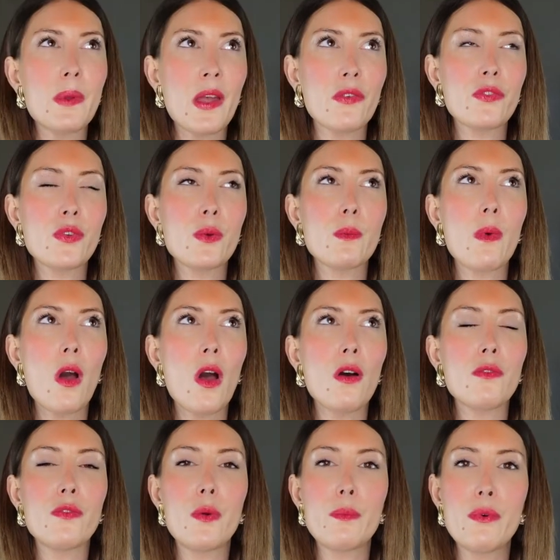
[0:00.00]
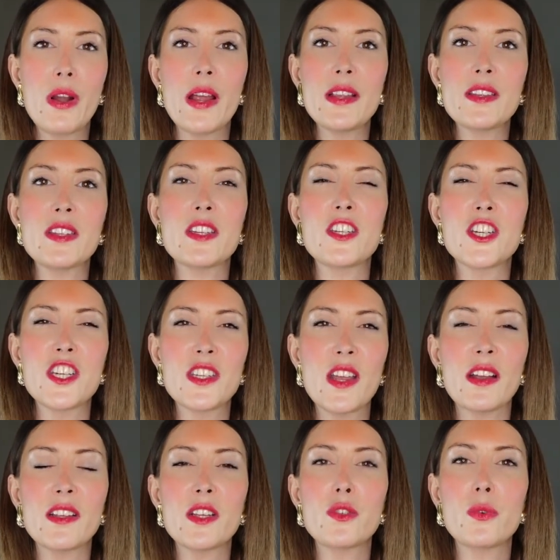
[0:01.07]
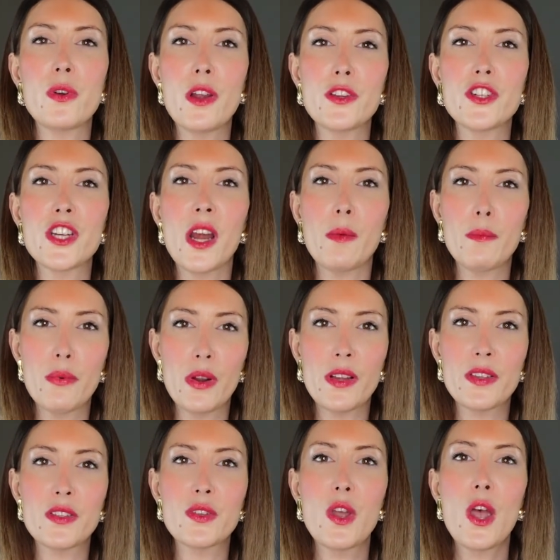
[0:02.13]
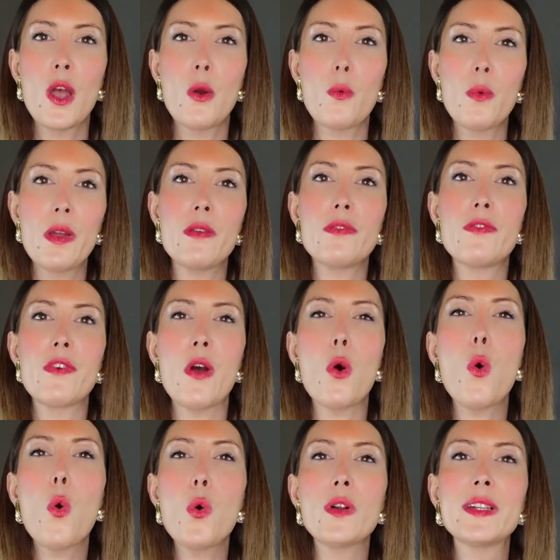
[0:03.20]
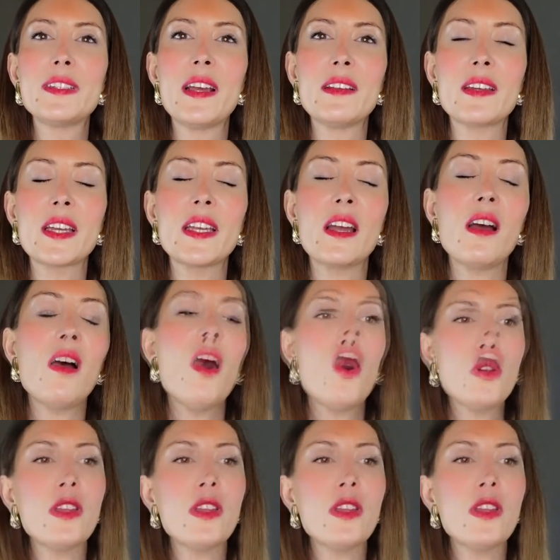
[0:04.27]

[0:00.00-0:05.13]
perfume of the brands. She started to launch her brands with Eau d'Adrien. Eau